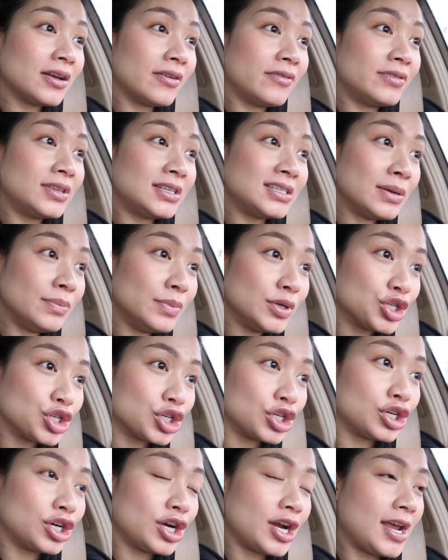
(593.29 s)
of the
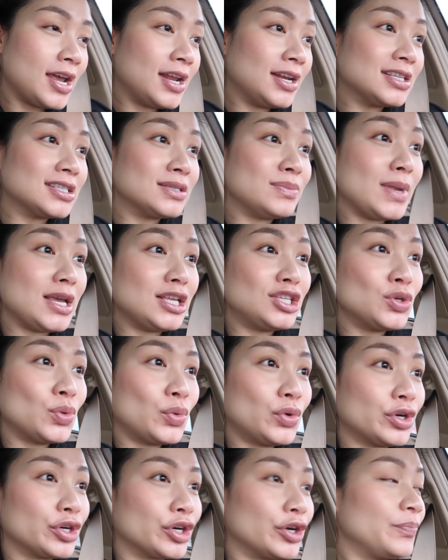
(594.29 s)
temperature, and it's made
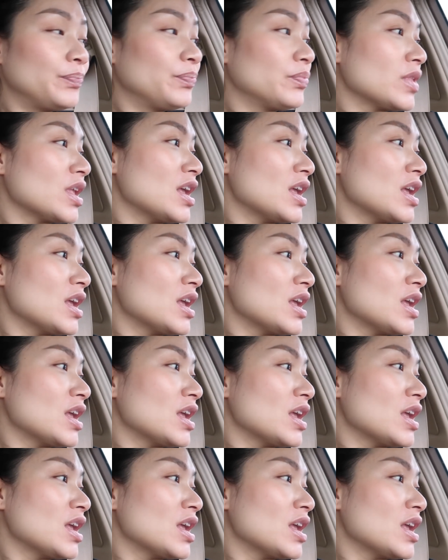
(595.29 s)
to order.